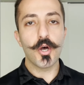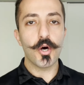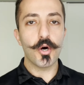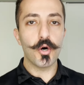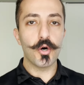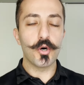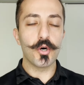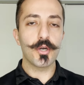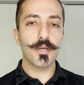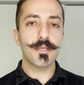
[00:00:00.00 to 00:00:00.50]

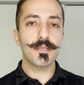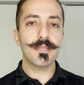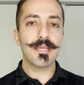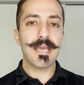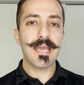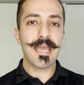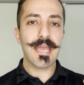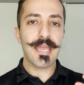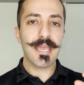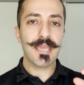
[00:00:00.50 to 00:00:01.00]
on
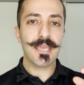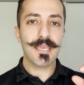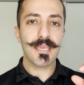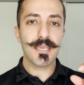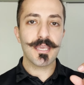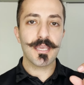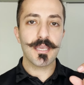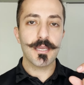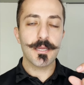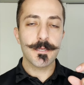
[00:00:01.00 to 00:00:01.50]

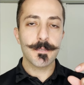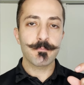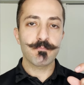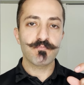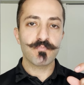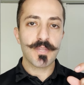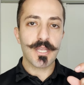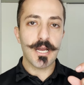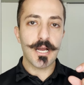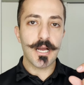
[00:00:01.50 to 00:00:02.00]
a,
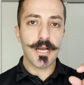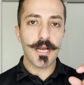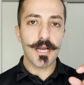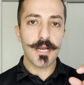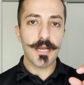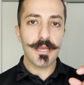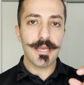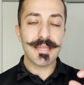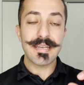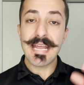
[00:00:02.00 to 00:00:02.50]

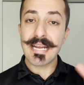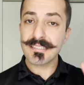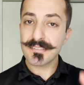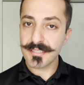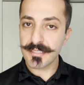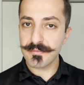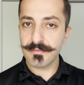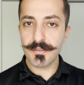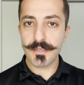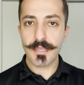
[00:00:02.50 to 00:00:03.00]
uh, an
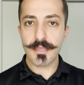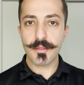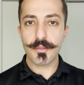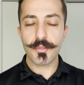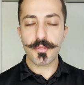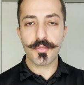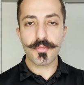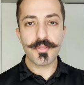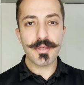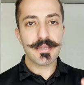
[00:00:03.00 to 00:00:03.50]

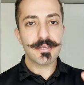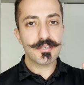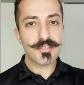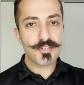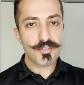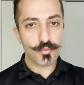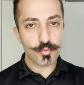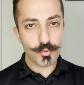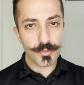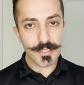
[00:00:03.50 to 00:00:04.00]
activity that
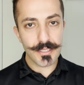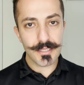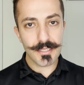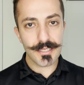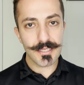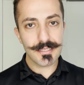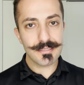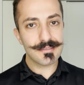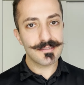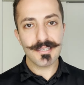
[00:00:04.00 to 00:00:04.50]
is
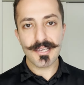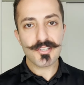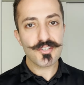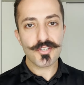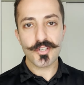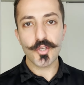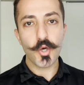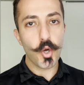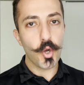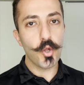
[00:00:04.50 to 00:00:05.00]
really
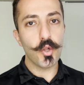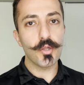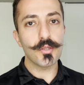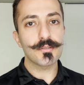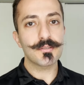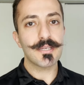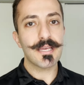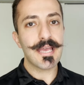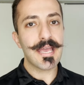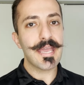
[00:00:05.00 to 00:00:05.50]
doesn't
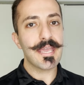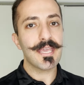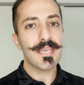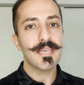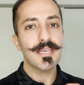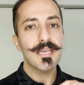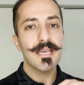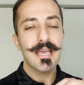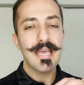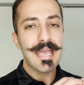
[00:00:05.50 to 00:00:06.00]
hold
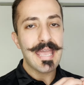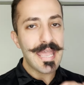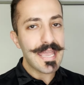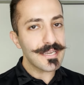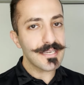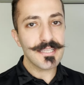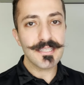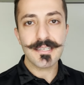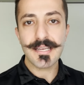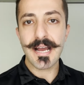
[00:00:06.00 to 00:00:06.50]
a,
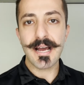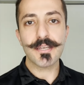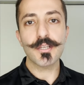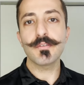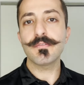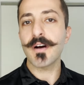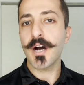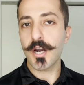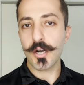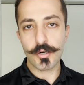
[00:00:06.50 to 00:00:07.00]
any kind
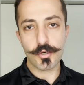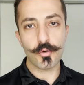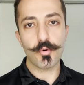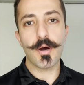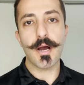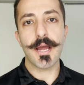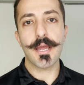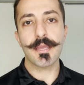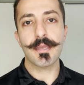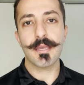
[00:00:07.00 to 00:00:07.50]
of R O
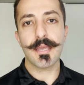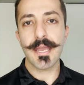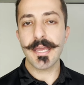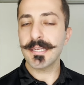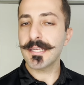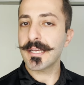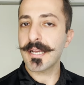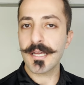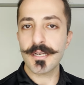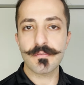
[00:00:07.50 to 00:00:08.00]
I,
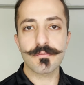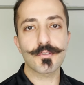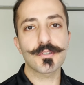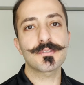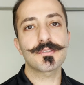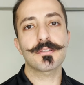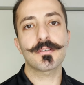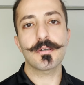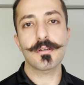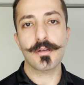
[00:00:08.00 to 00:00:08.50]
any kind of
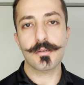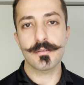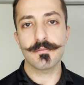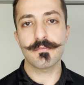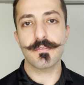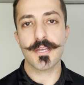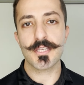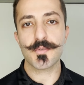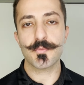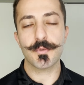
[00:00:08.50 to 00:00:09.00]
return on
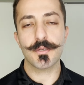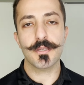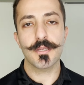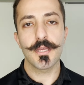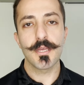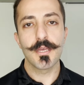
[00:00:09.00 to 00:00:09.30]
investment.